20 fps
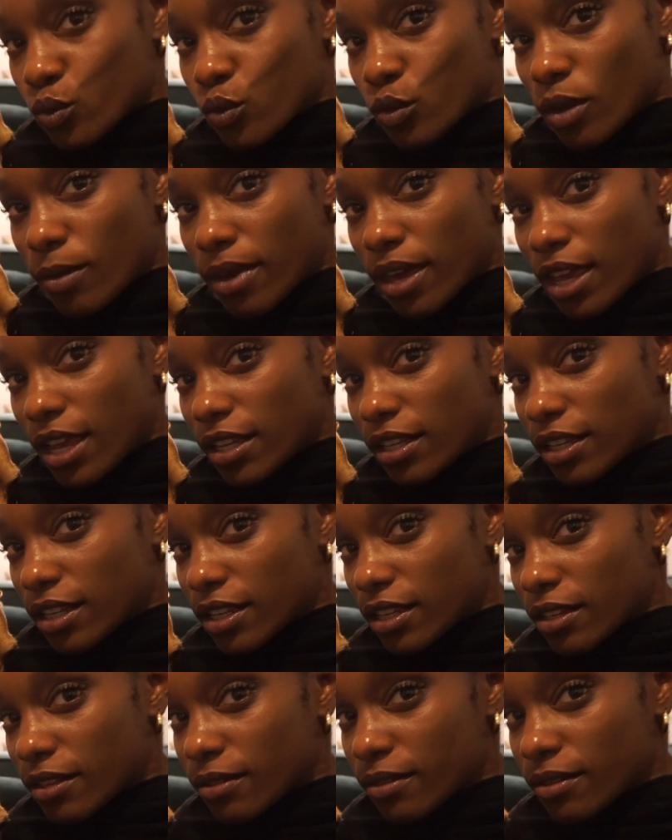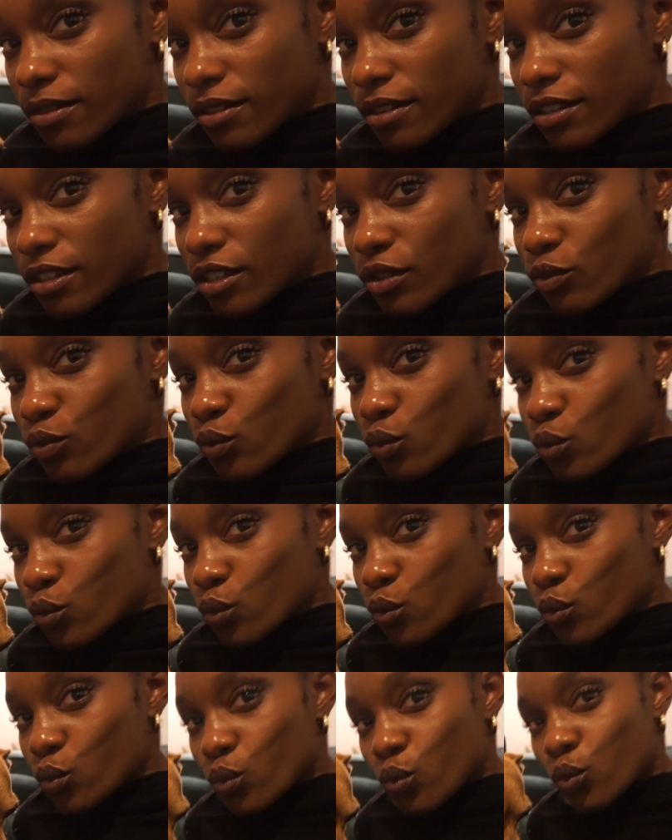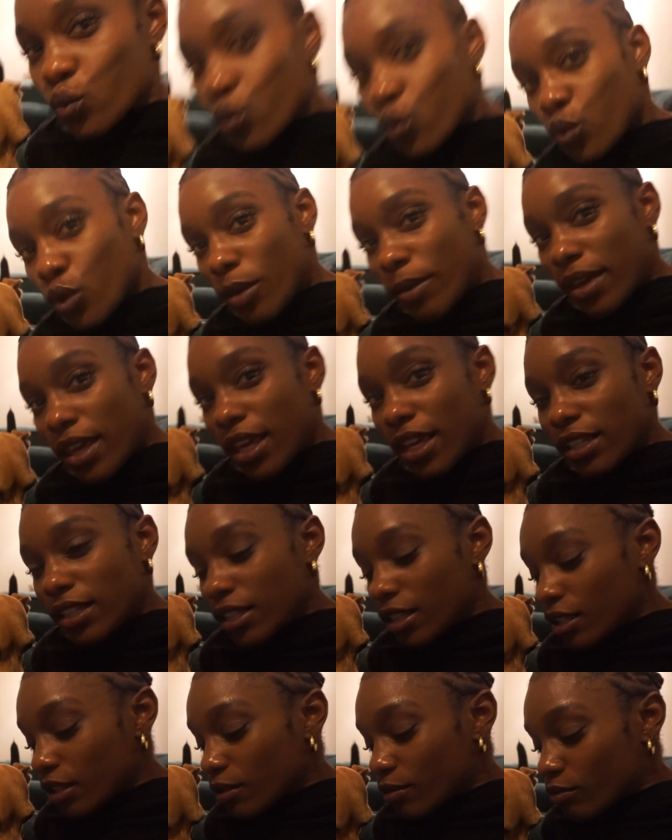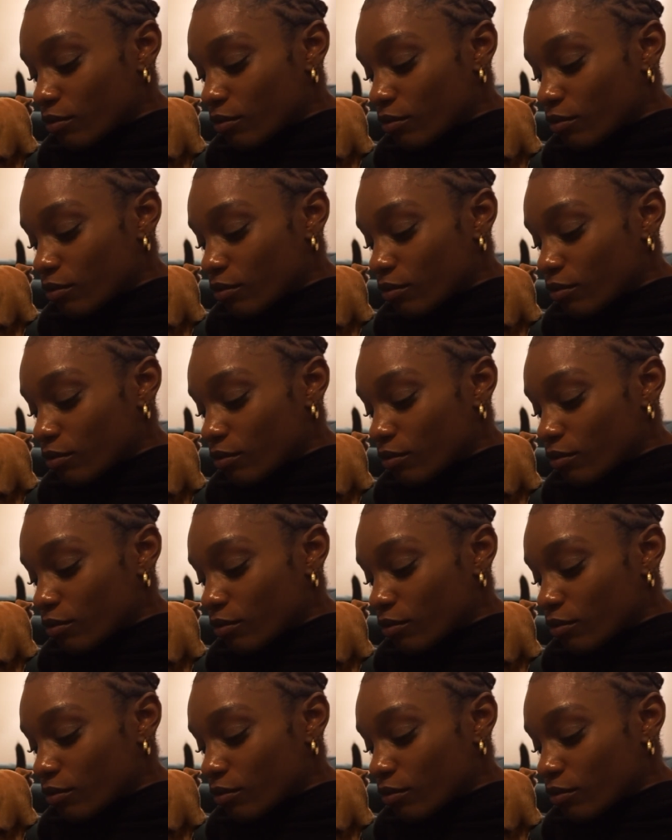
Give me kisses. Give me kisses.